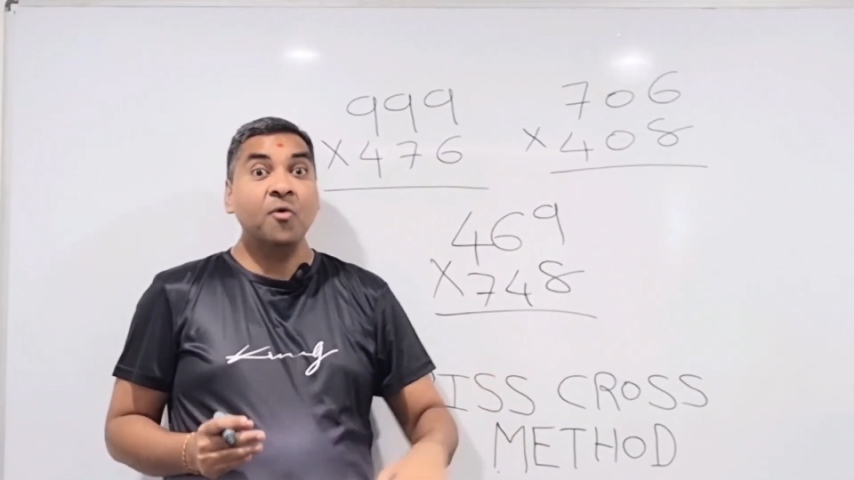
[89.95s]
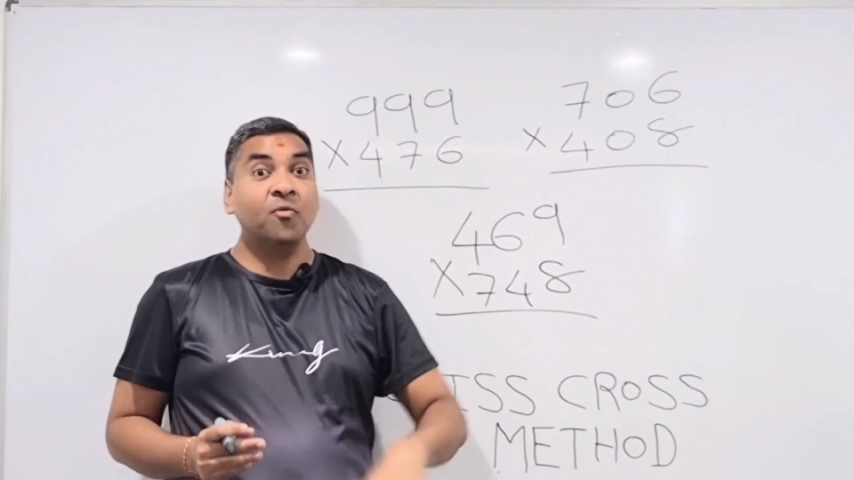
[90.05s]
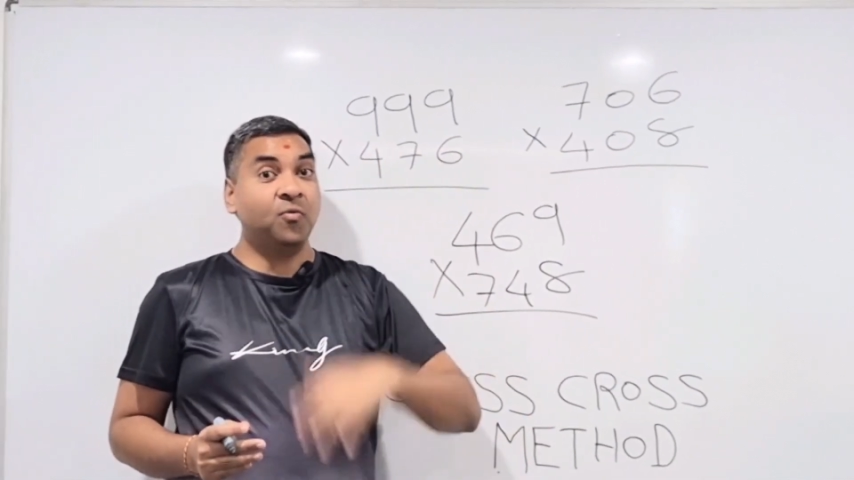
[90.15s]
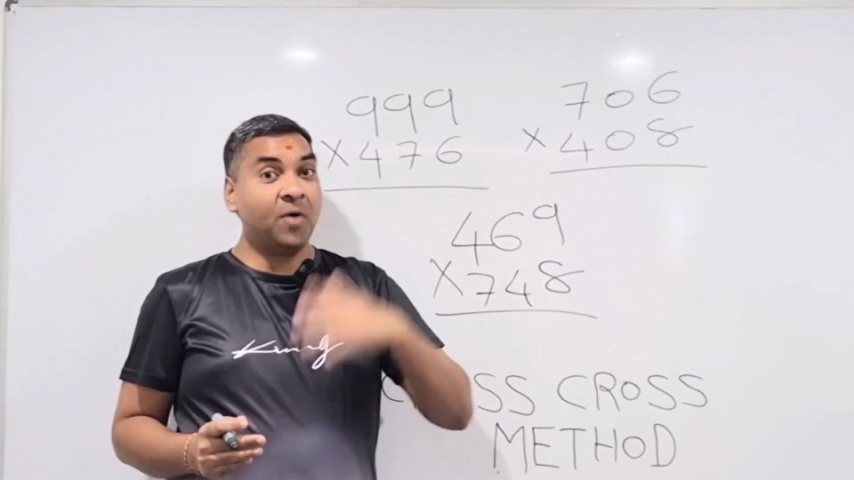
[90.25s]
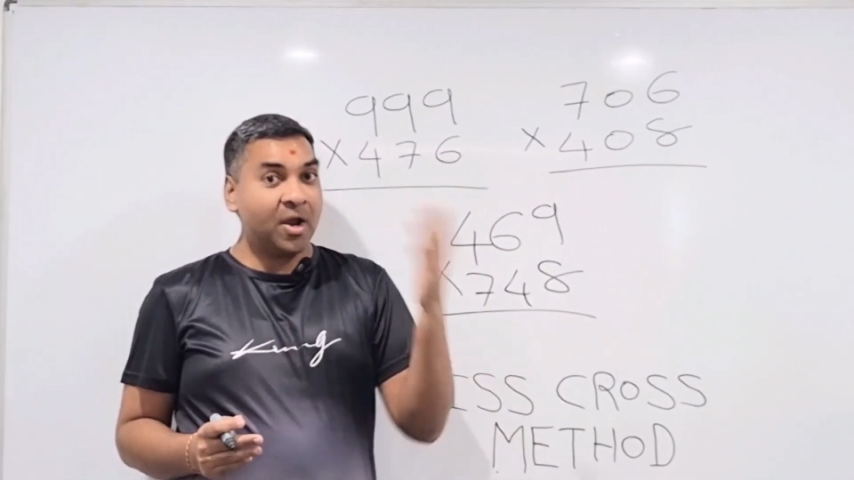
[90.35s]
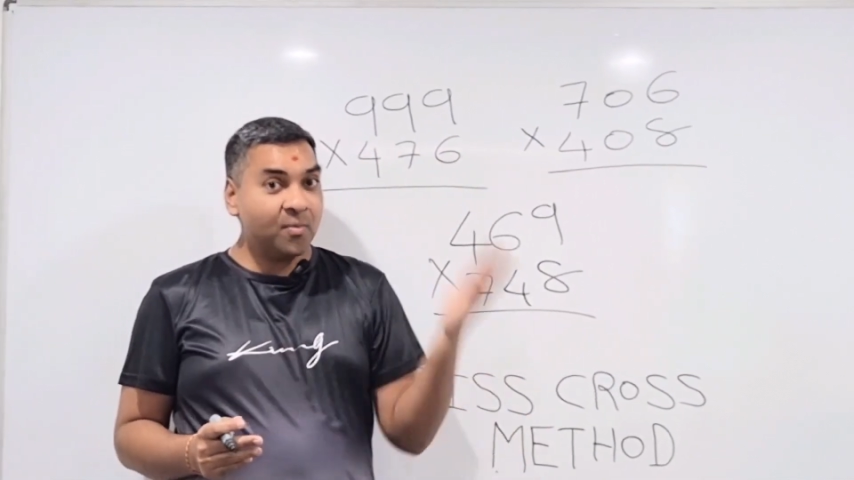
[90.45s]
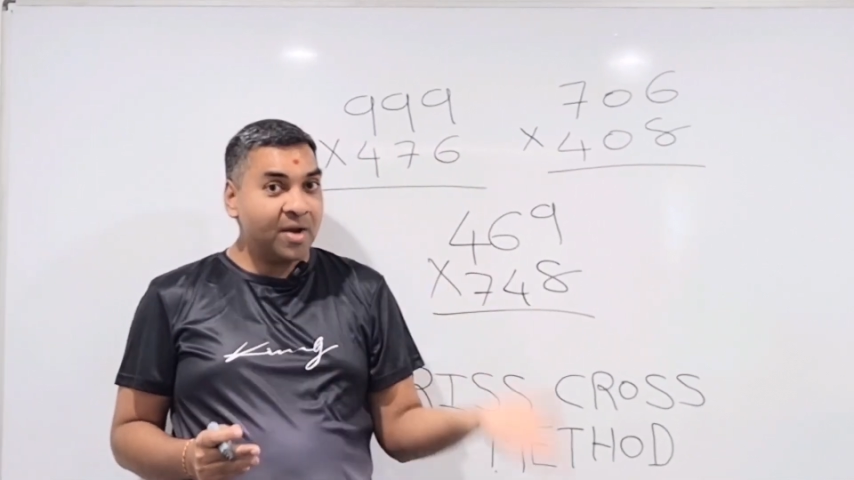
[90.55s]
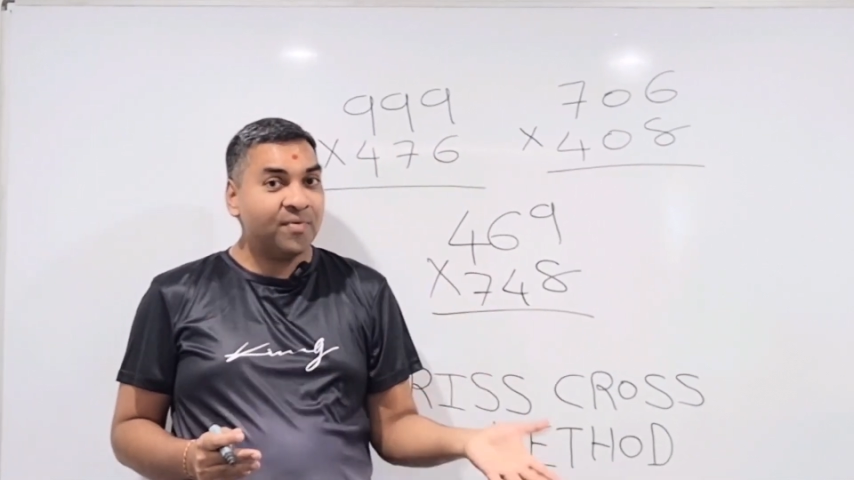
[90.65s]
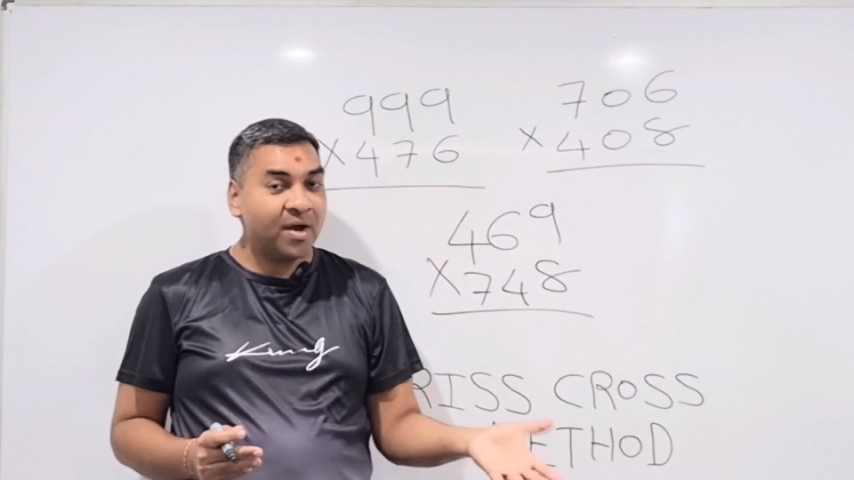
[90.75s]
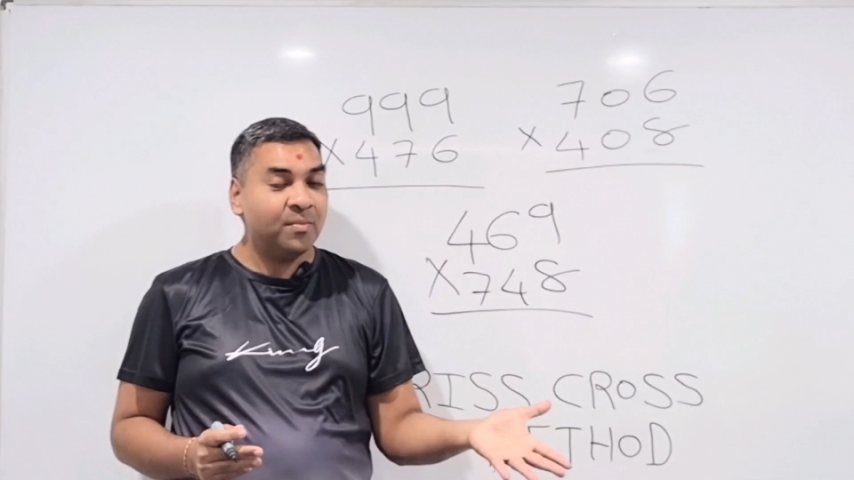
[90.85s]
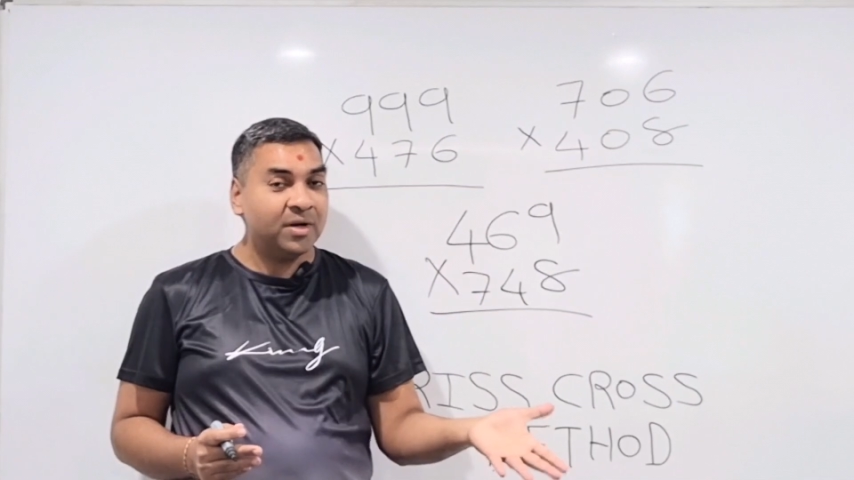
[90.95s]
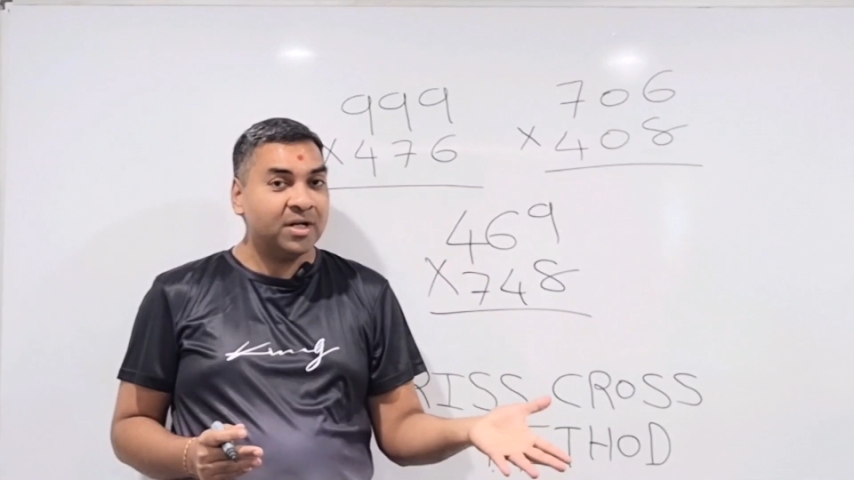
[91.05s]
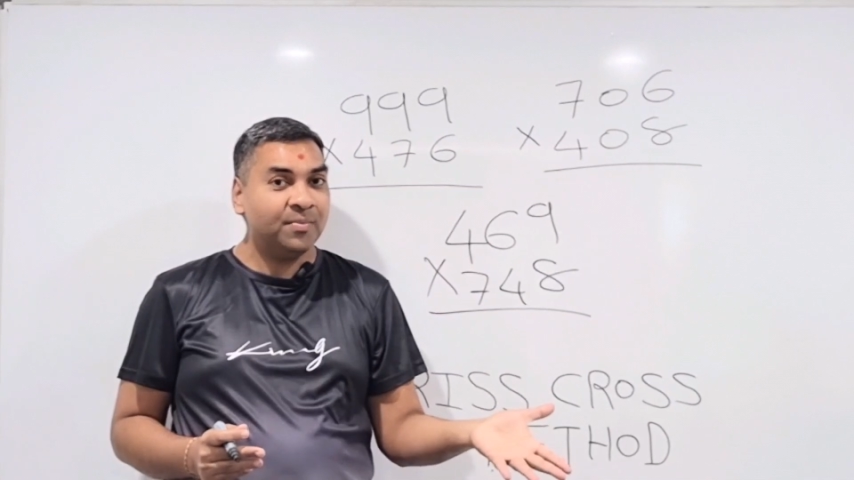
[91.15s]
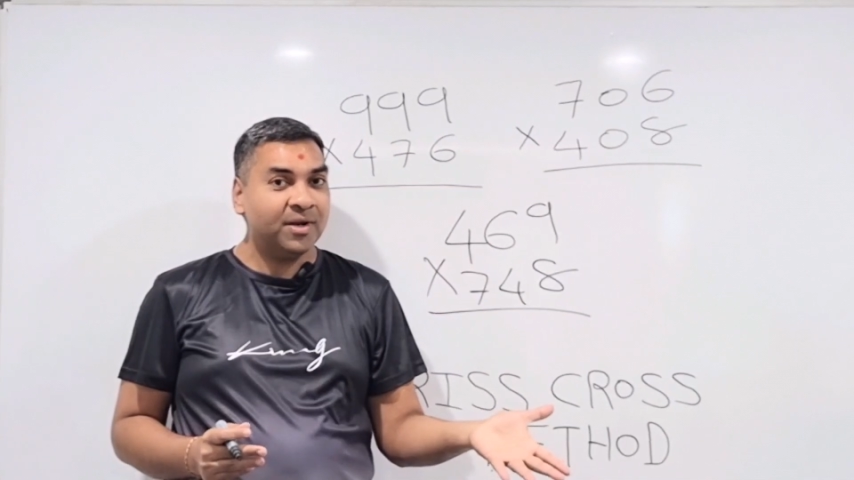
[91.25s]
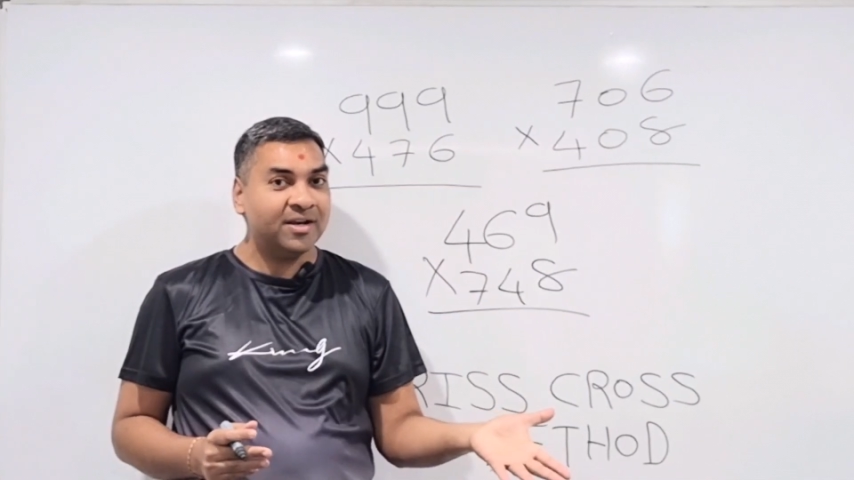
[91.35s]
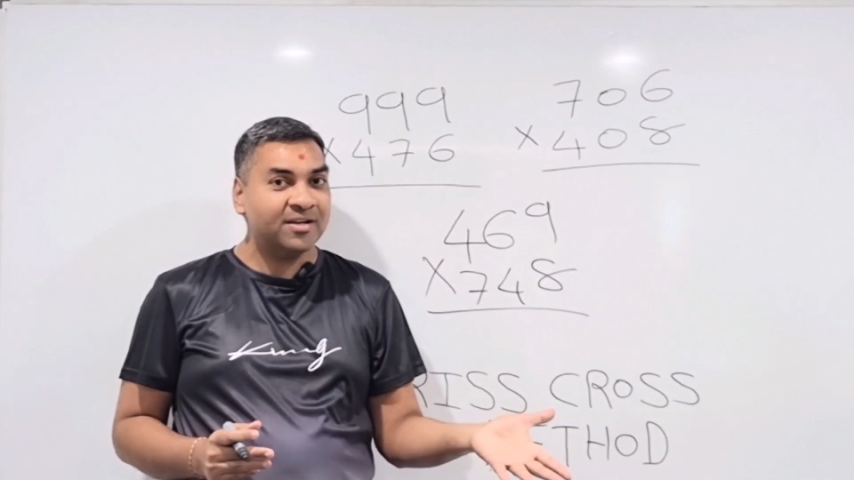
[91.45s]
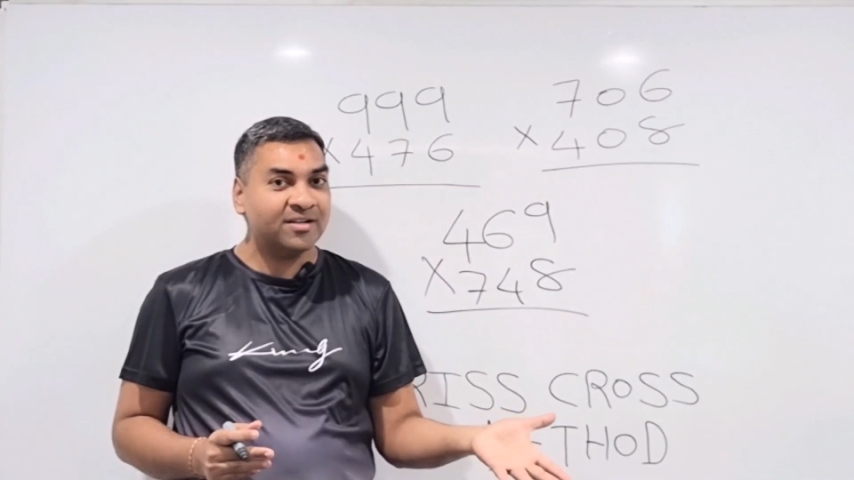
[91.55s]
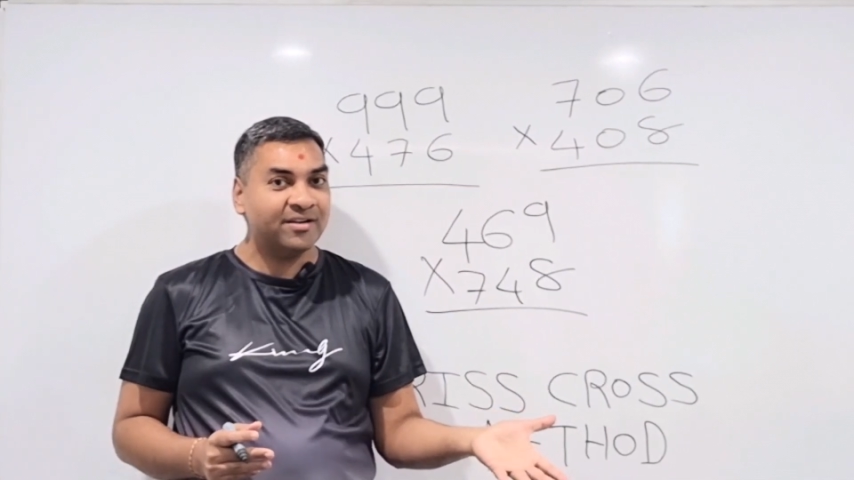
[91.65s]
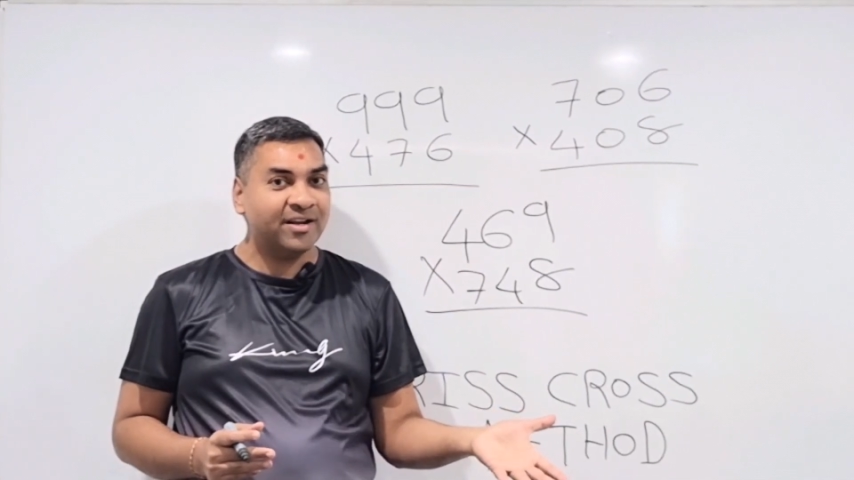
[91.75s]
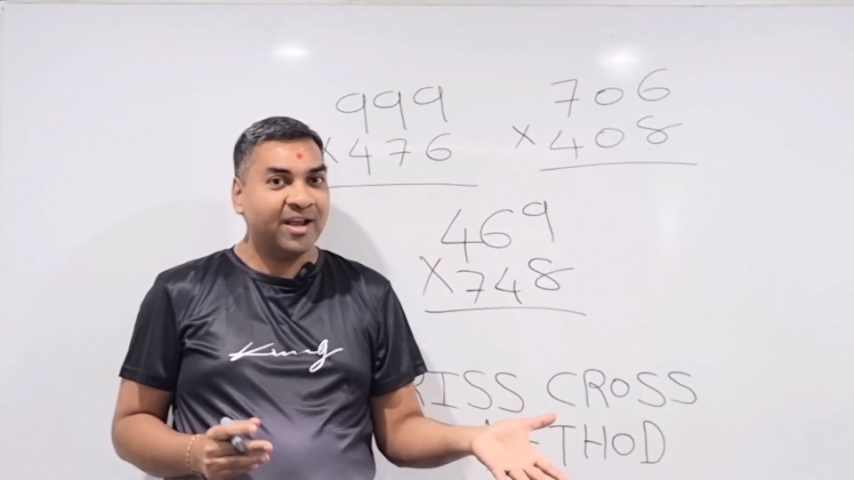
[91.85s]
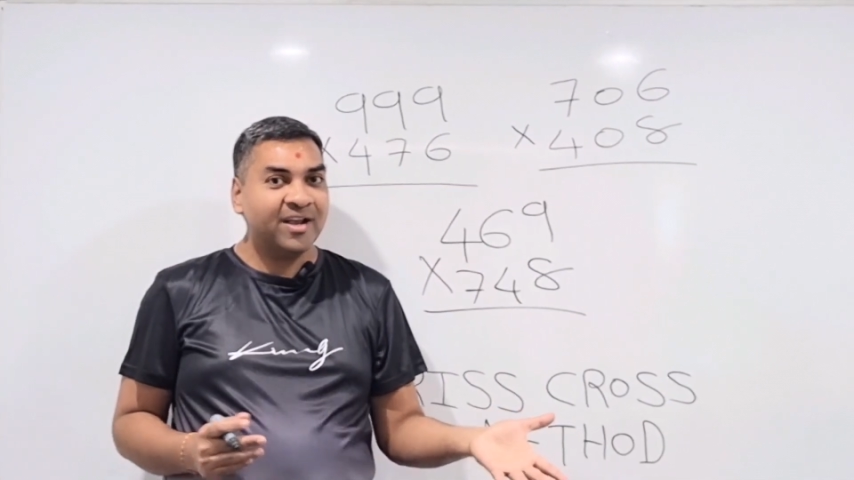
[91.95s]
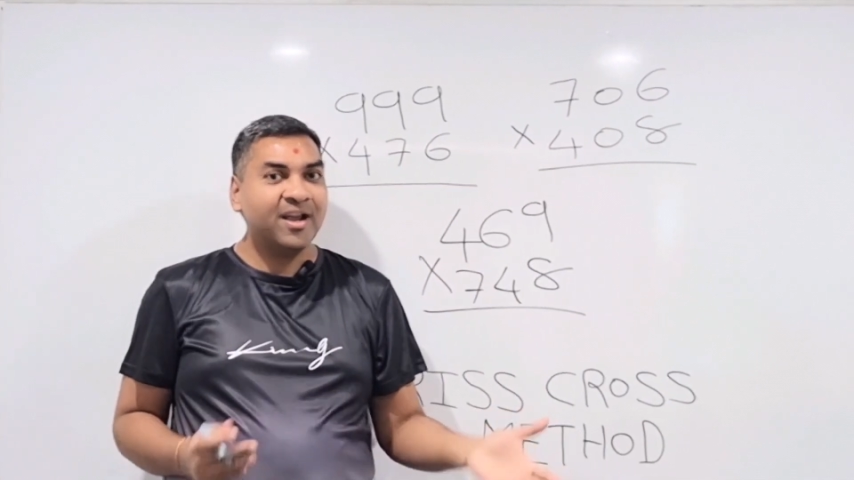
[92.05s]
5 by 5 multiplication